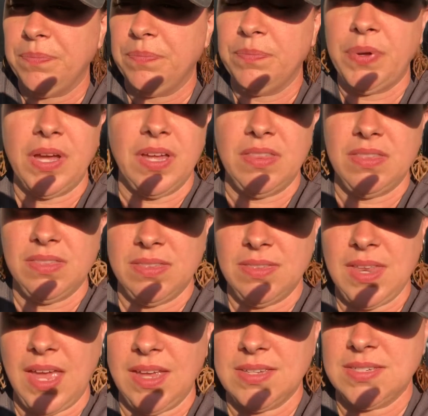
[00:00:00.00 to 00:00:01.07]
But
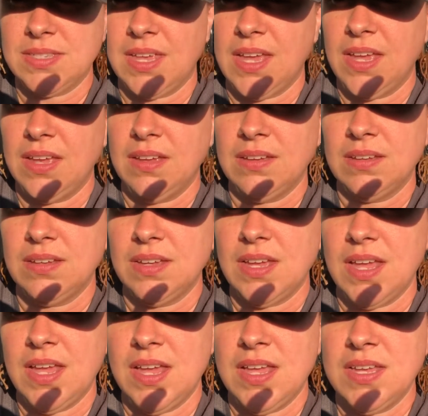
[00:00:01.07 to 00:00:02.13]
next thing
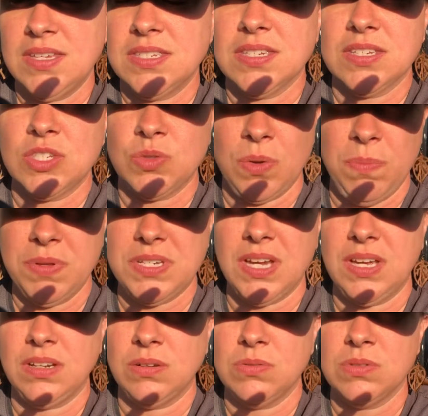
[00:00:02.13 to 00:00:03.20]
is sweet
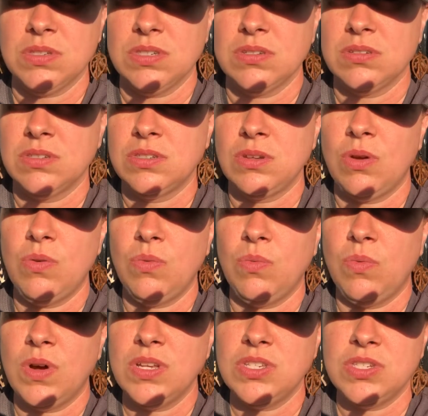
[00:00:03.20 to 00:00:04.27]
potatoes. So
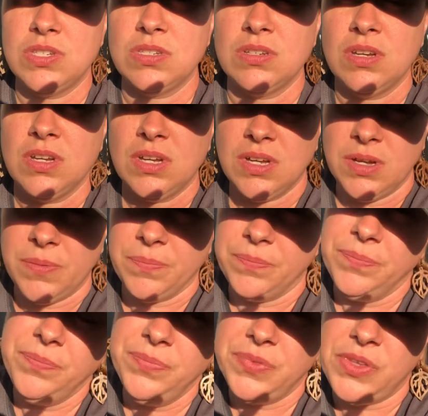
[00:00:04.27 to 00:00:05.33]
once
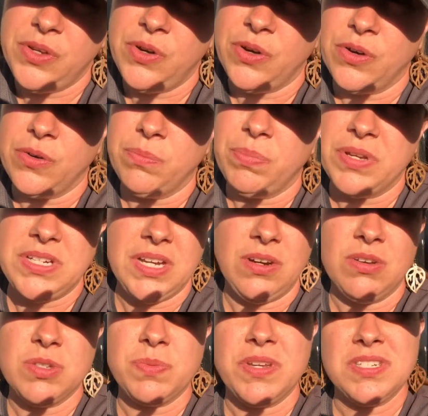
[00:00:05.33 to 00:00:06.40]
your
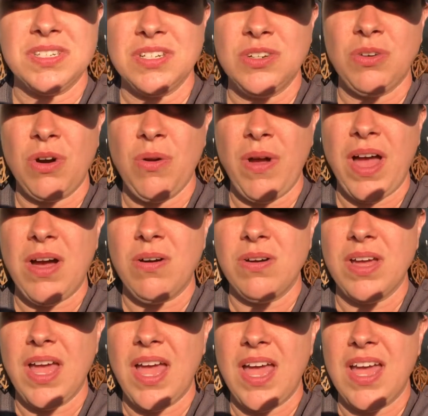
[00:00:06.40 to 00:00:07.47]
potatoes basically grow out
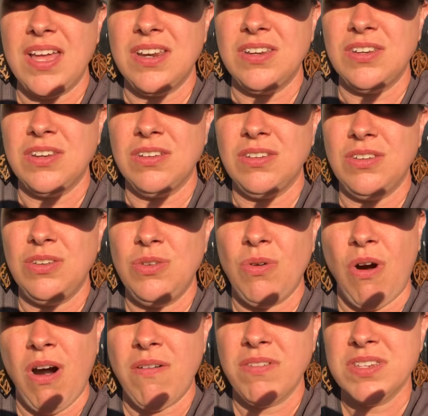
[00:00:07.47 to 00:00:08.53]
and you
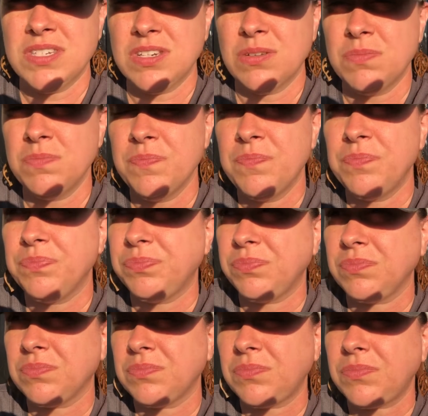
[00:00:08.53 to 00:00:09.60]
harvest them,
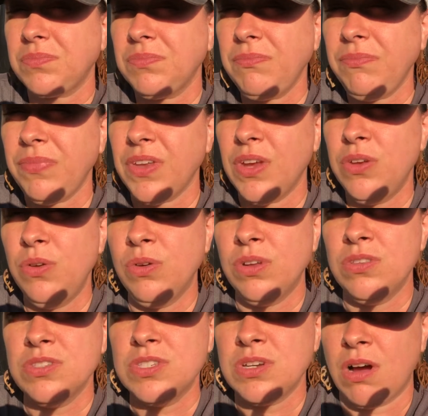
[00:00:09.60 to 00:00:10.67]
you
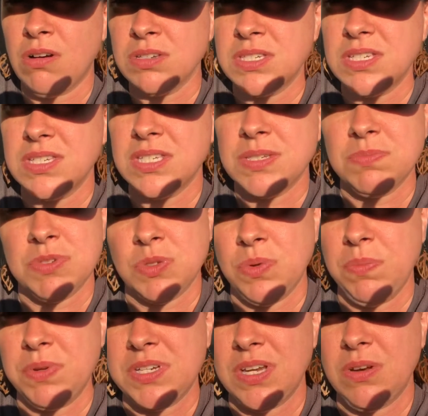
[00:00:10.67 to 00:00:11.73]
can toss in some sweet
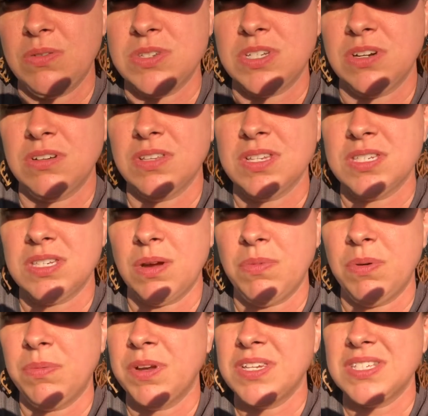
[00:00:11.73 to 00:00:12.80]
potatoes during the
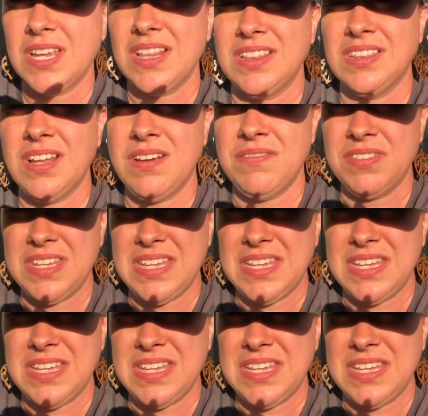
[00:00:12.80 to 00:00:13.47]
summer because they love the